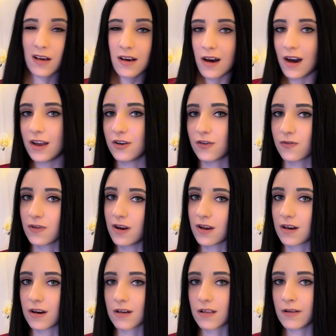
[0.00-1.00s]
kind of
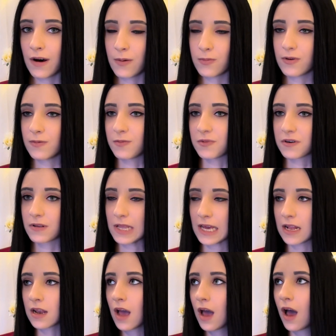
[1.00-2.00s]
like a club in
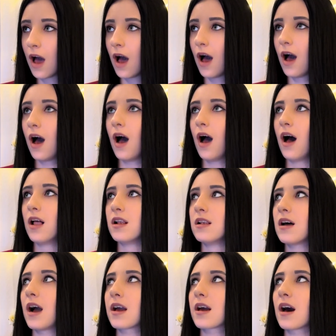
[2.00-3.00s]
Berlin,
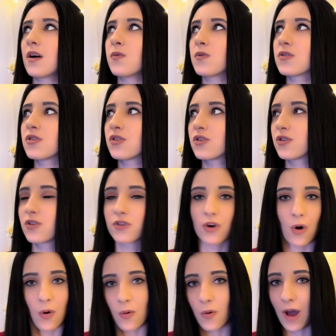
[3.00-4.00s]
like I was
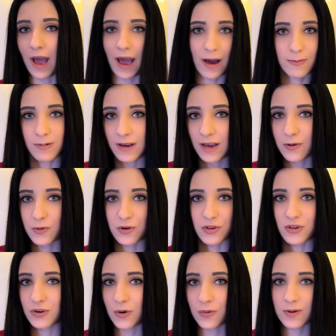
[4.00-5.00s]
so happy, I was
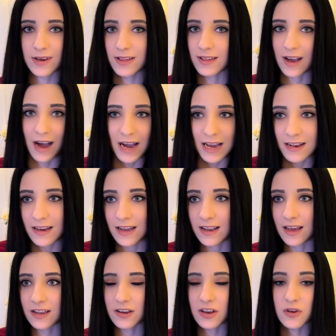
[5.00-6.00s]
so excited,
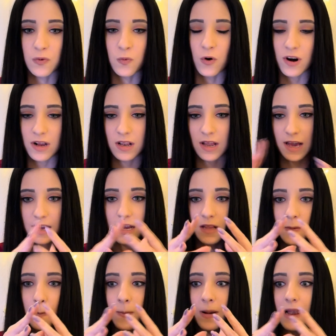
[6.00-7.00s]
and it worked. Like
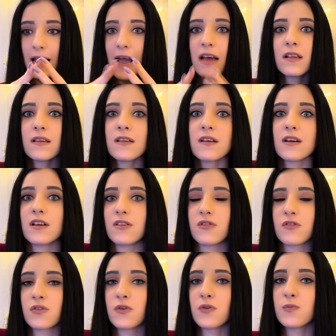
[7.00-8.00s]
it blended
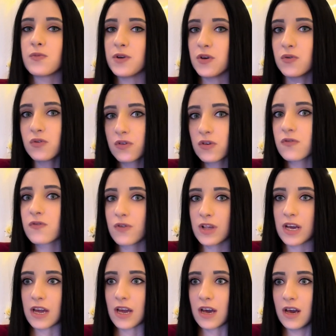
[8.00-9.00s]
so
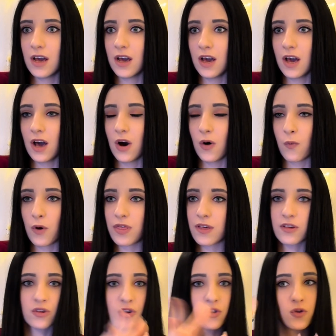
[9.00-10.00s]
beautifully with the
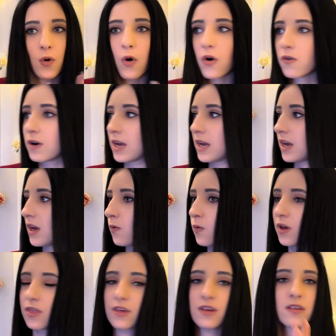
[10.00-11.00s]
story,
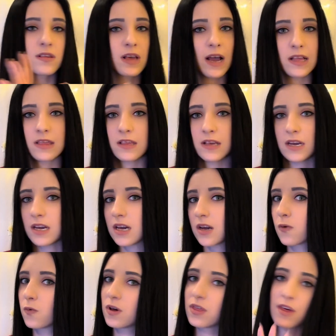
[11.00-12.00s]
with the
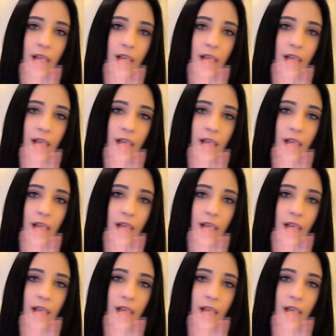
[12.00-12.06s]
setting, with